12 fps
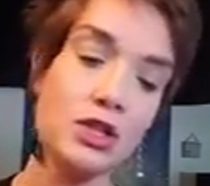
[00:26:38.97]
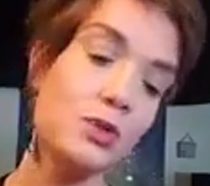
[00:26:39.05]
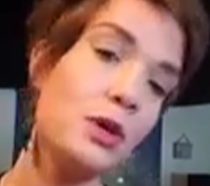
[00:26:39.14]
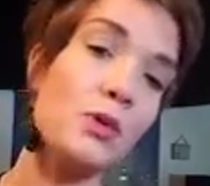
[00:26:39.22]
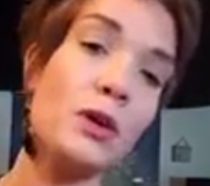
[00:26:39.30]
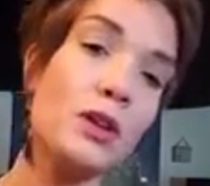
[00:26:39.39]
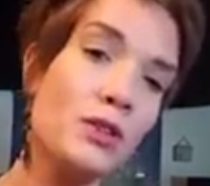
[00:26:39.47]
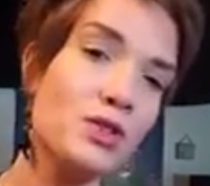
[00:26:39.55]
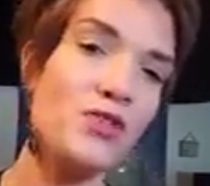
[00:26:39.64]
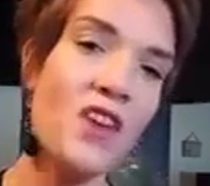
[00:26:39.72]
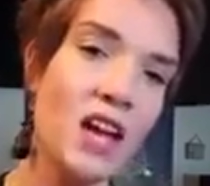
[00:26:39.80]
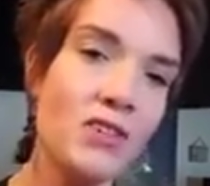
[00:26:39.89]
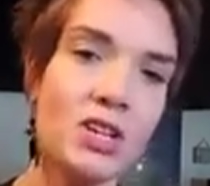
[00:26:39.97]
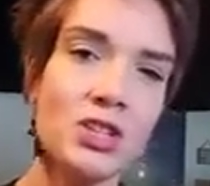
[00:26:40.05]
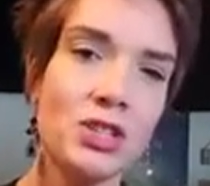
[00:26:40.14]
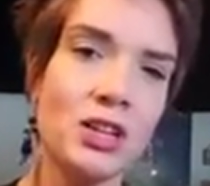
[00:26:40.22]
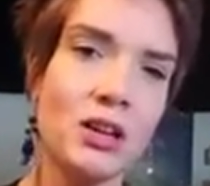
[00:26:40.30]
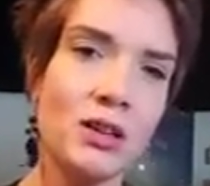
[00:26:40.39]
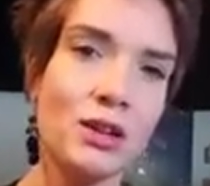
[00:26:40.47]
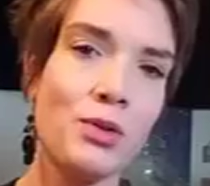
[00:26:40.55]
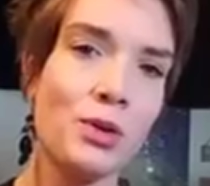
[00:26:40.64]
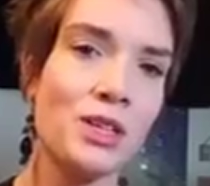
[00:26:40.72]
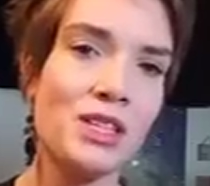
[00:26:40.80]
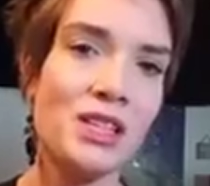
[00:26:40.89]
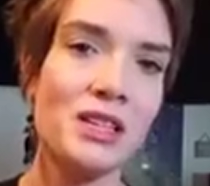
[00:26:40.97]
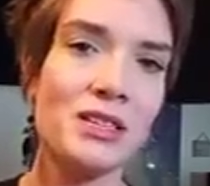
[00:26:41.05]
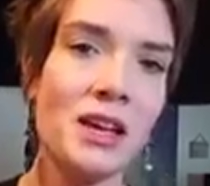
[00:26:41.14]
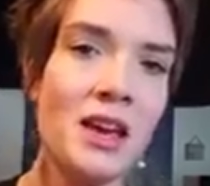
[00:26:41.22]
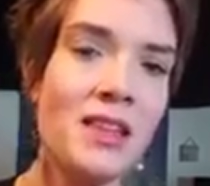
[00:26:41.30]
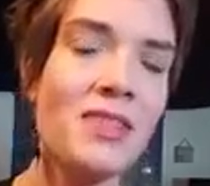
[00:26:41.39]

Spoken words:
doing one of those $500 courses